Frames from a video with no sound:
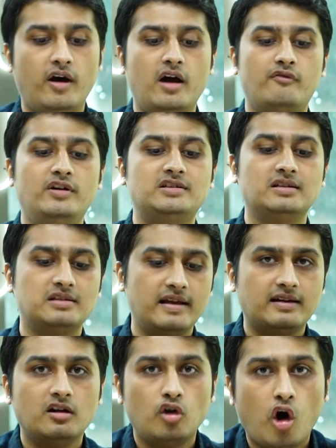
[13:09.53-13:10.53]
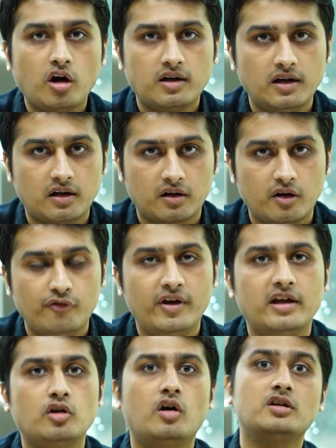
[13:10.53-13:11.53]
which is like a locker
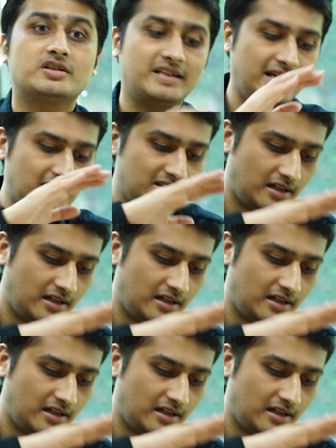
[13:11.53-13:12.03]
where your shares